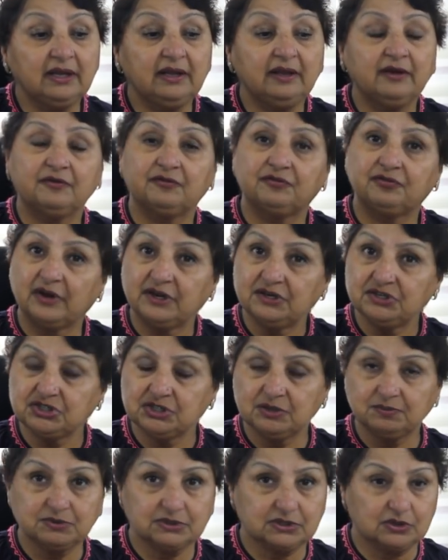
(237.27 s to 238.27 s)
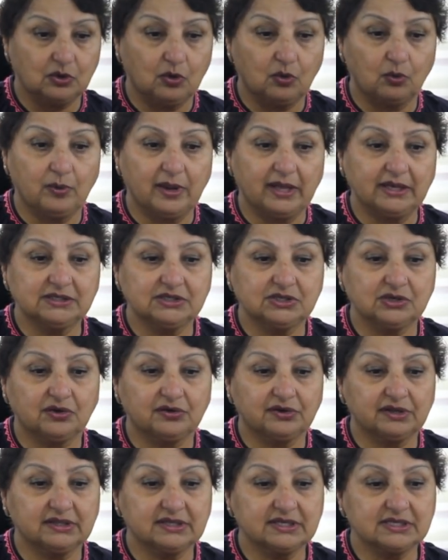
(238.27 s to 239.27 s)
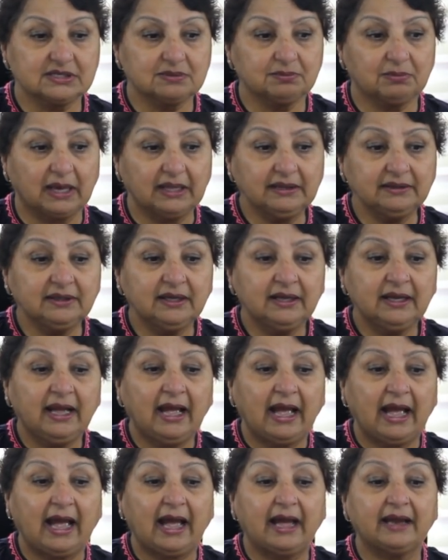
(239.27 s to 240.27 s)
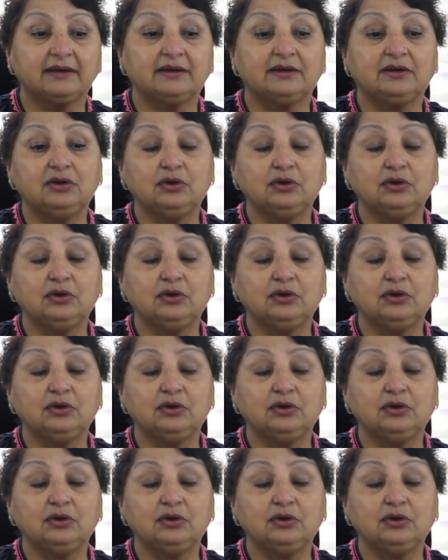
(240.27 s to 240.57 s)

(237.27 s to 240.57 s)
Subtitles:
Friendships go well during this month and